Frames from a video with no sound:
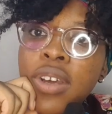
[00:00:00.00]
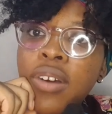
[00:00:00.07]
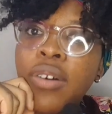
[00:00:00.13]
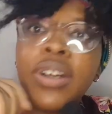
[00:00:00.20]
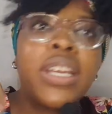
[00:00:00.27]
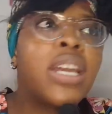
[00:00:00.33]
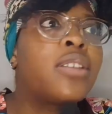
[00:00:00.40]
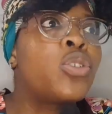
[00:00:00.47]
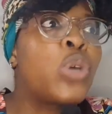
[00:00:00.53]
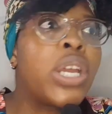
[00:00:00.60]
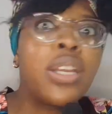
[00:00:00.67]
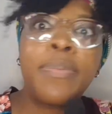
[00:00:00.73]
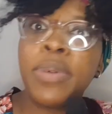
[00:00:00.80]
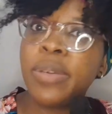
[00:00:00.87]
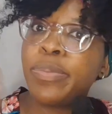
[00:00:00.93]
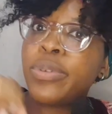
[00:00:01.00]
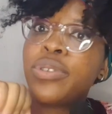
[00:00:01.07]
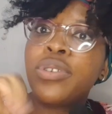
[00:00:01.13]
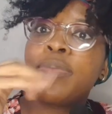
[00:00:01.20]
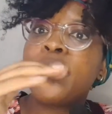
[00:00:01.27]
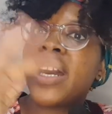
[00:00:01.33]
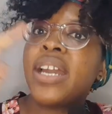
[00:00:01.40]
or get 20 people
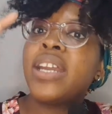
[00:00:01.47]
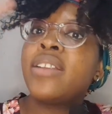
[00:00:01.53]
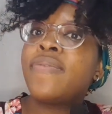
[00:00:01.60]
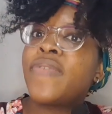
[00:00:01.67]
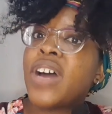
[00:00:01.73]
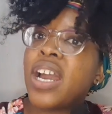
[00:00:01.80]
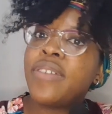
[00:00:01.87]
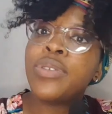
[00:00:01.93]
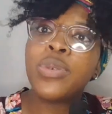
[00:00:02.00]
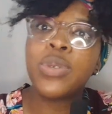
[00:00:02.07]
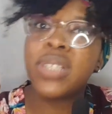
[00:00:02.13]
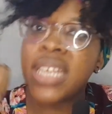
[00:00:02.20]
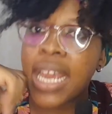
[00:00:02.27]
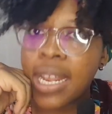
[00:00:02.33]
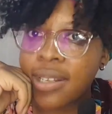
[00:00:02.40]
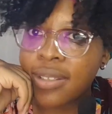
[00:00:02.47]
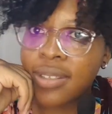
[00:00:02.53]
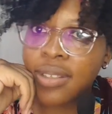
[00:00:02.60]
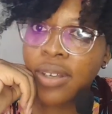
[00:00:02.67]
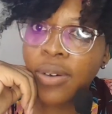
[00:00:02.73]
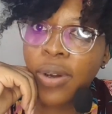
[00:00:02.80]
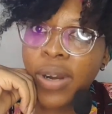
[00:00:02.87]
to buy in fives or tens.
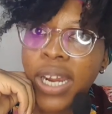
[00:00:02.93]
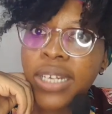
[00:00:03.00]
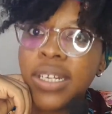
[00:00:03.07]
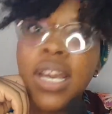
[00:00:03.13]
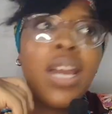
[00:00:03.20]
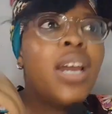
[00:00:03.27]
All right.